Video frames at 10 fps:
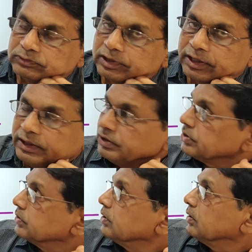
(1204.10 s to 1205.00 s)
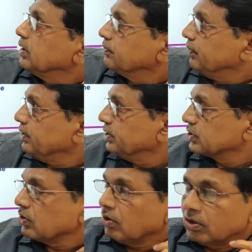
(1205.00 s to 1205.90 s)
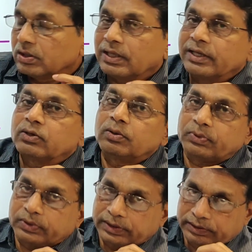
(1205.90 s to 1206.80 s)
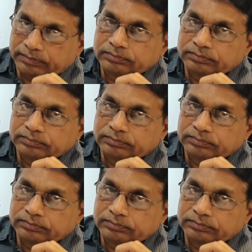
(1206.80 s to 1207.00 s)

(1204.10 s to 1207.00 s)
Antigen, that's why it is called glycoprotein.